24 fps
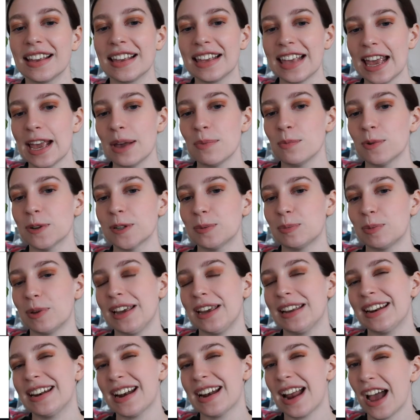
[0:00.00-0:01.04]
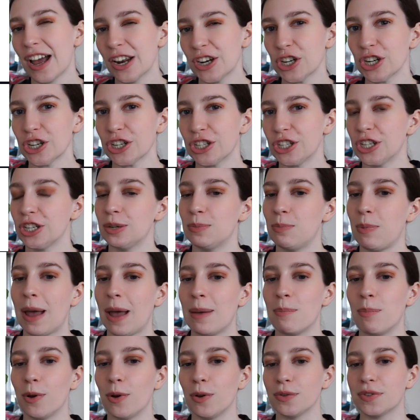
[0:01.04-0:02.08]
game was played and understood by
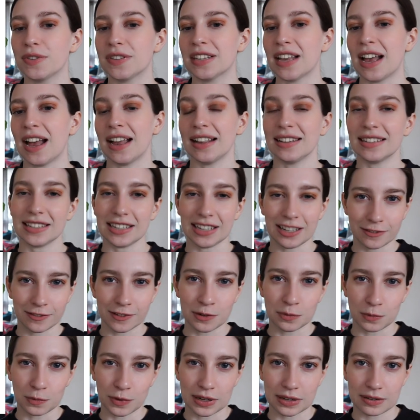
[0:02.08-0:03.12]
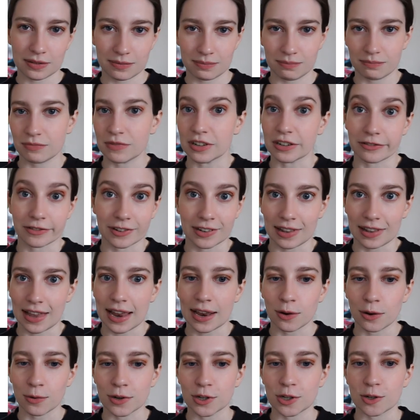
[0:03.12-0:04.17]
both sides even with different
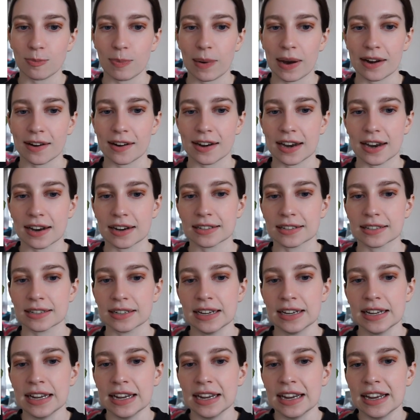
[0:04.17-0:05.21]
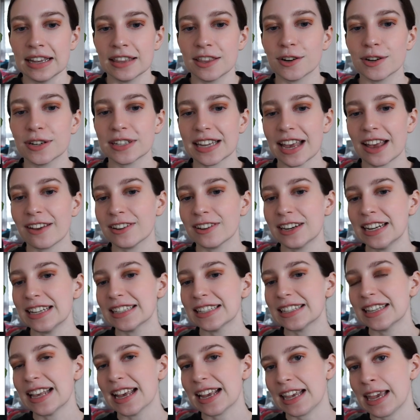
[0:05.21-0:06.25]
language barriers. There is
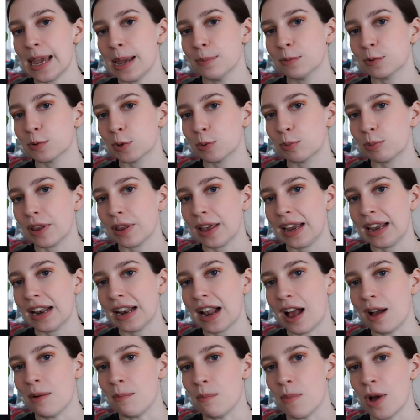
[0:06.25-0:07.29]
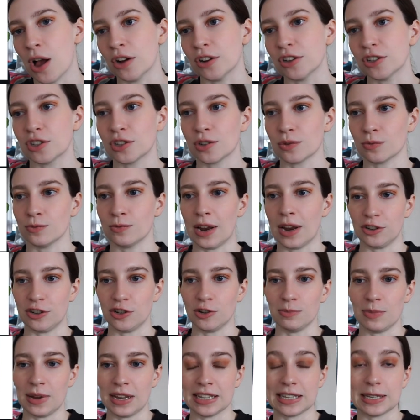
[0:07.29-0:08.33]
evidence that games were played amongst
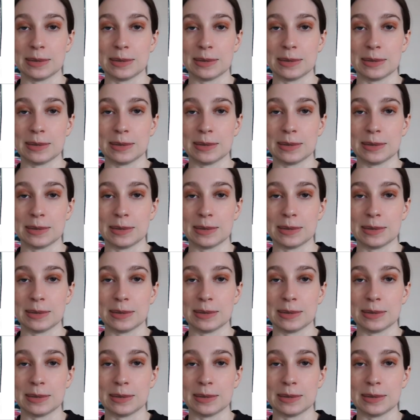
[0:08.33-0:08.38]
regiments